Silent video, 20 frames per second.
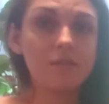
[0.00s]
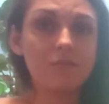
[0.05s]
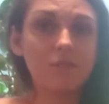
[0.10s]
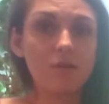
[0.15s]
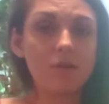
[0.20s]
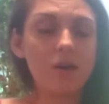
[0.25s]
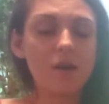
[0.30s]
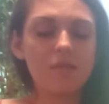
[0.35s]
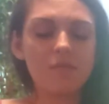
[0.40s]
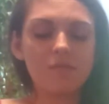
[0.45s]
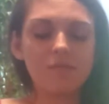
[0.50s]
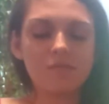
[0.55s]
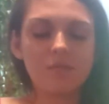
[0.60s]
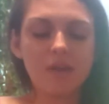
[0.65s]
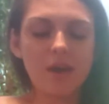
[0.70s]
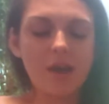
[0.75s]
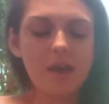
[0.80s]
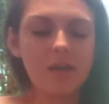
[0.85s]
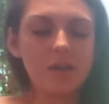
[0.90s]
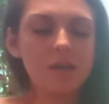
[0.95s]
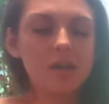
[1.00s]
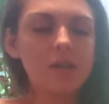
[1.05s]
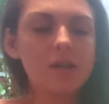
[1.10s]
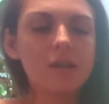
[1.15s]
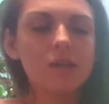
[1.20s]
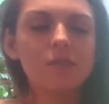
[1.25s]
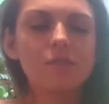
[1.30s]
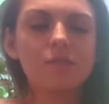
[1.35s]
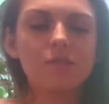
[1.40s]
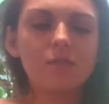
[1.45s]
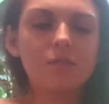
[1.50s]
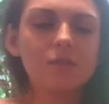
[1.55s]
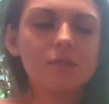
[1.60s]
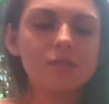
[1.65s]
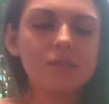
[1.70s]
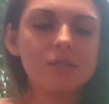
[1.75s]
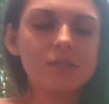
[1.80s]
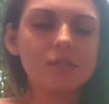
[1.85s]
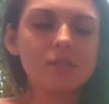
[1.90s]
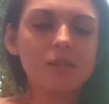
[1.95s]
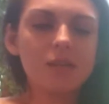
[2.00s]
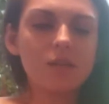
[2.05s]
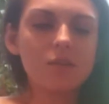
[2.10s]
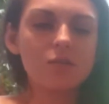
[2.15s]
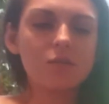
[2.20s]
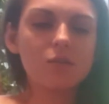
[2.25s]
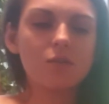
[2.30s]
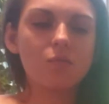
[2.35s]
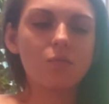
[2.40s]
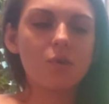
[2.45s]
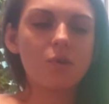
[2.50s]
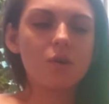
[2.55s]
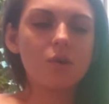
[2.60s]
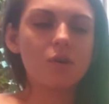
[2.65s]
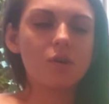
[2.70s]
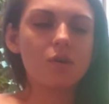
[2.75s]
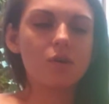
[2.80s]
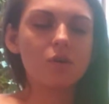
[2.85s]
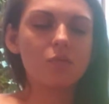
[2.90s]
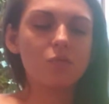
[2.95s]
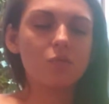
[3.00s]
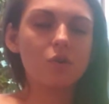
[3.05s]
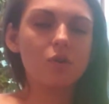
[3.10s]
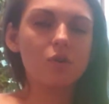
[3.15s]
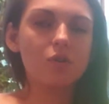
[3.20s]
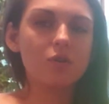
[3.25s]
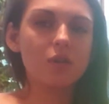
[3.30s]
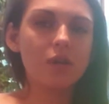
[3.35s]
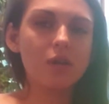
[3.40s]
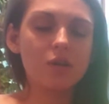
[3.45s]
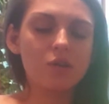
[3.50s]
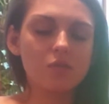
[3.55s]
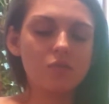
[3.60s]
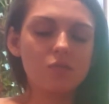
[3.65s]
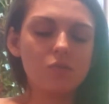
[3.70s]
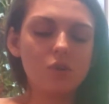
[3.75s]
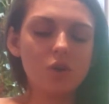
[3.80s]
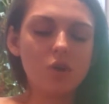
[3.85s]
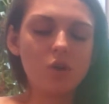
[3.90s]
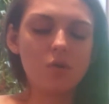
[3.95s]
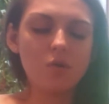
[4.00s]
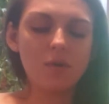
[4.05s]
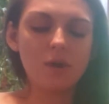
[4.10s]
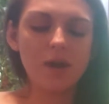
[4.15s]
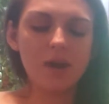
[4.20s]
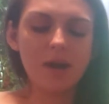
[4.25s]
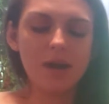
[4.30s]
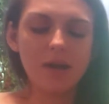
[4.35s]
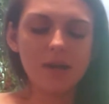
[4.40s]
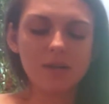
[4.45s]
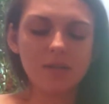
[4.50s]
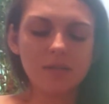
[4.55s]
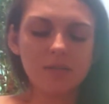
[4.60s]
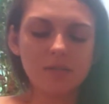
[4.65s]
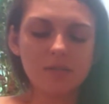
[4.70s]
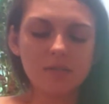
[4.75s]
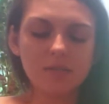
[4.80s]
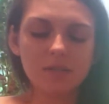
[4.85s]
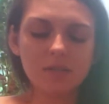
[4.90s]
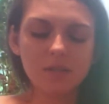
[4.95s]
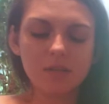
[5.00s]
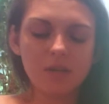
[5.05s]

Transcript: If you have that, focus instead on your work, on work that you know has